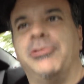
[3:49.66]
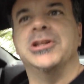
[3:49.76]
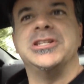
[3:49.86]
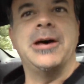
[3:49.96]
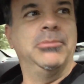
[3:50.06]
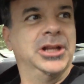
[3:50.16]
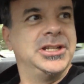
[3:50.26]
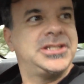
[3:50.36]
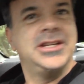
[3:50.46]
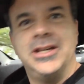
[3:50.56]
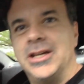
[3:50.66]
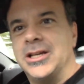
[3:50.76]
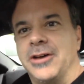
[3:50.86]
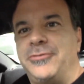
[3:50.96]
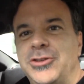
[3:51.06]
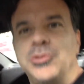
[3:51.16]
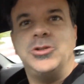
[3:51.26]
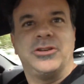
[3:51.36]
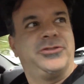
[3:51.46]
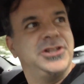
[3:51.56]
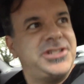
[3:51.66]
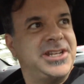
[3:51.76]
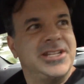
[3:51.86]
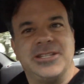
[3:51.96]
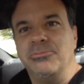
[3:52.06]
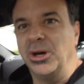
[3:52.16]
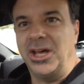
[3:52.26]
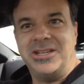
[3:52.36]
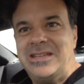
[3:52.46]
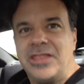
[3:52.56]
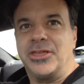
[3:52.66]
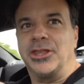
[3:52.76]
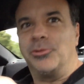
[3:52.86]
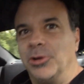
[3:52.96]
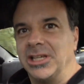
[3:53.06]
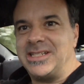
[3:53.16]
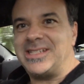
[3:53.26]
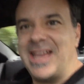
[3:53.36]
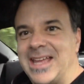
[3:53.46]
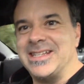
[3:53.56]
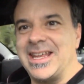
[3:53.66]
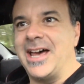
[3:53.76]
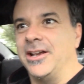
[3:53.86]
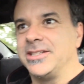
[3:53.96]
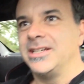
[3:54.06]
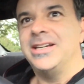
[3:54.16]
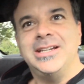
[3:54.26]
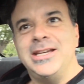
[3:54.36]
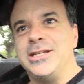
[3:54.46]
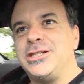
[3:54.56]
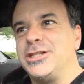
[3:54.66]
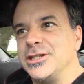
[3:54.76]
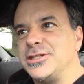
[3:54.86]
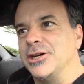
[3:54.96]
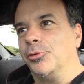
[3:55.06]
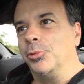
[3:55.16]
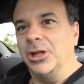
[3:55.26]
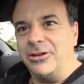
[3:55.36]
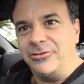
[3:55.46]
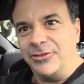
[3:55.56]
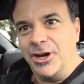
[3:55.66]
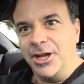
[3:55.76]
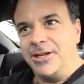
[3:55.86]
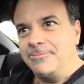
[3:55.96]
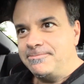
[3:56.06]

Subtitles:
resemblance. A few differences, but nothing that really stands out. It's just a really fun